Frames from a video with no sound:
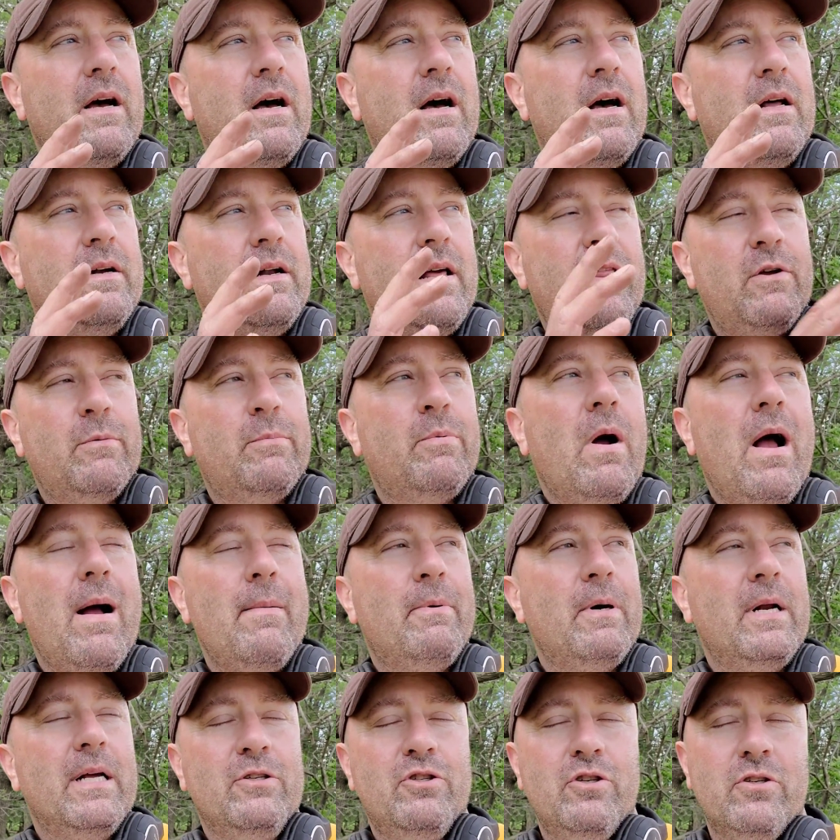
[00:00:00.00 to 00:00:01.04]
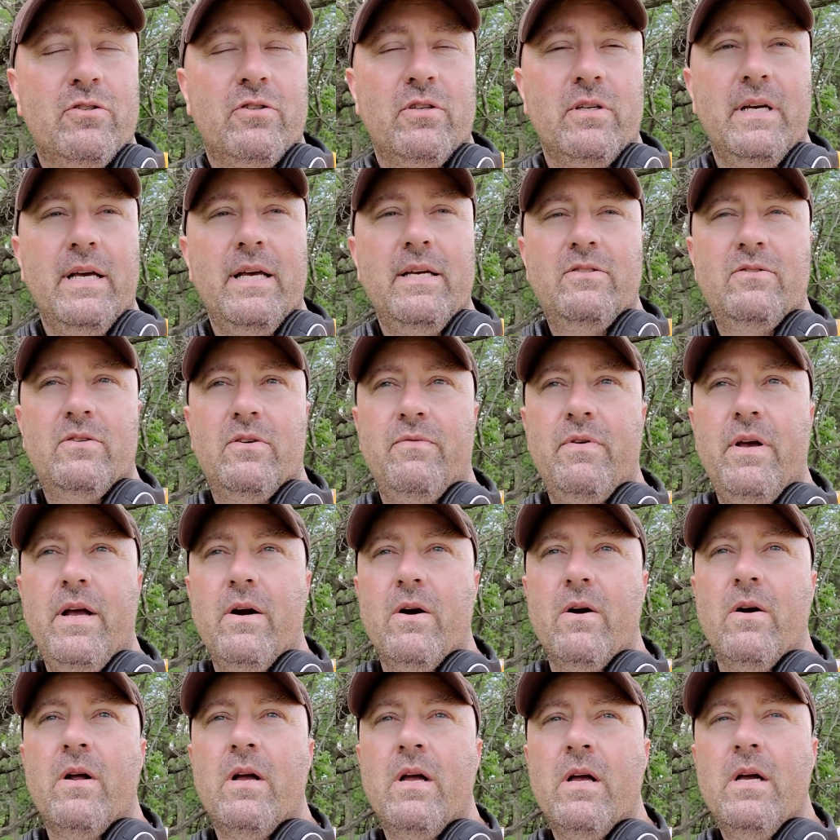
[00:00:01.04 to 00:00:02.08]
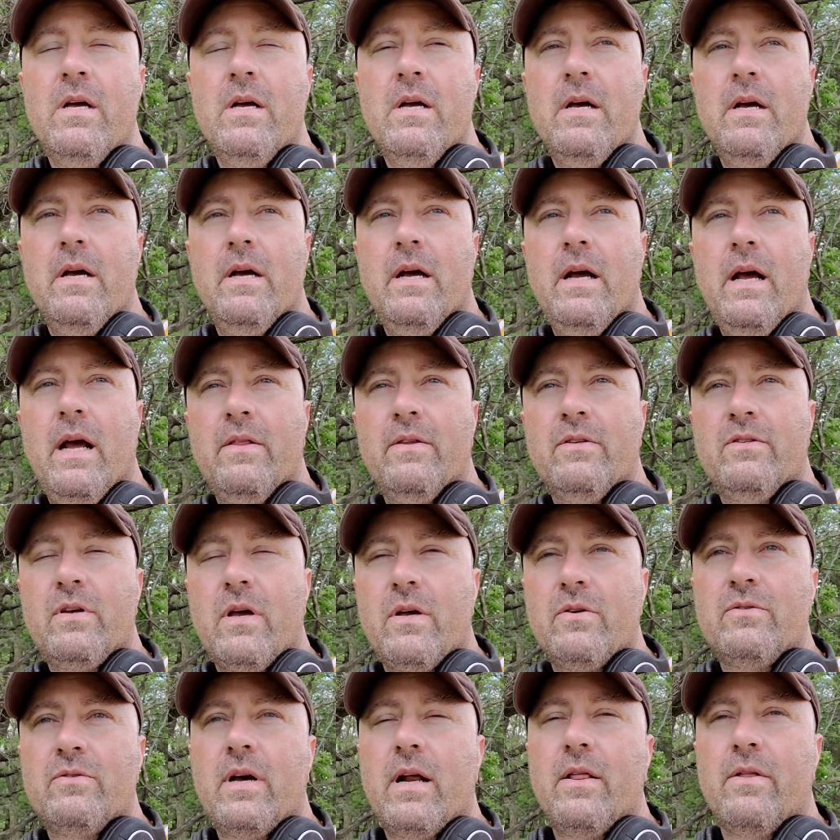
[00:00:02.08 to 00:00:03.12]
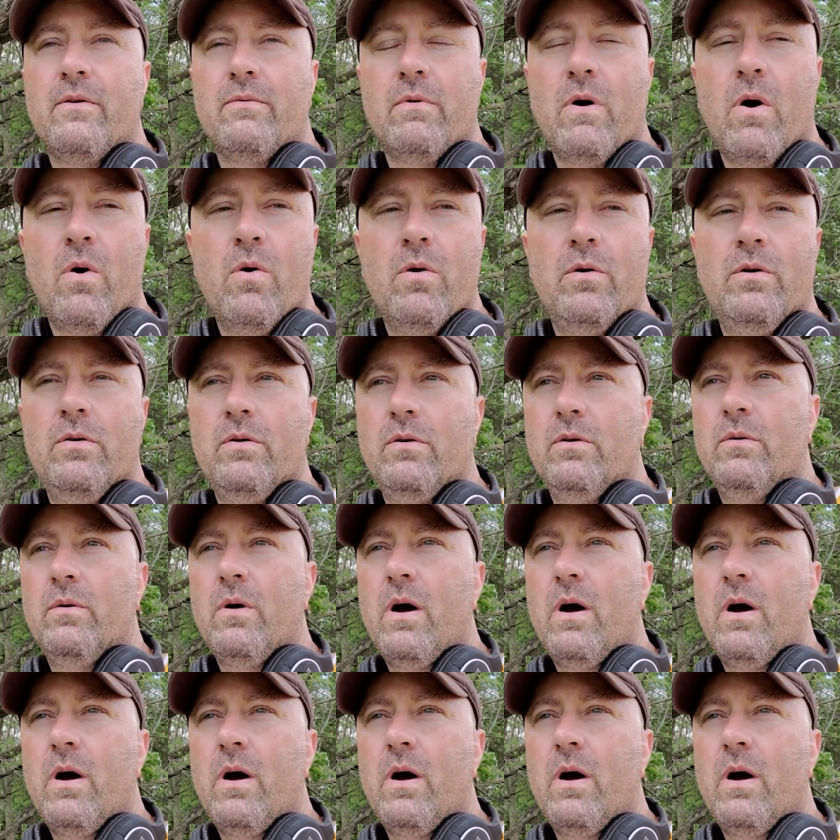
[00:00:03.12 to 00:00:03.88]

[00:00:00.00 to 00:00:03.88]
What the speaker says: another property just east of here and the south side of the road,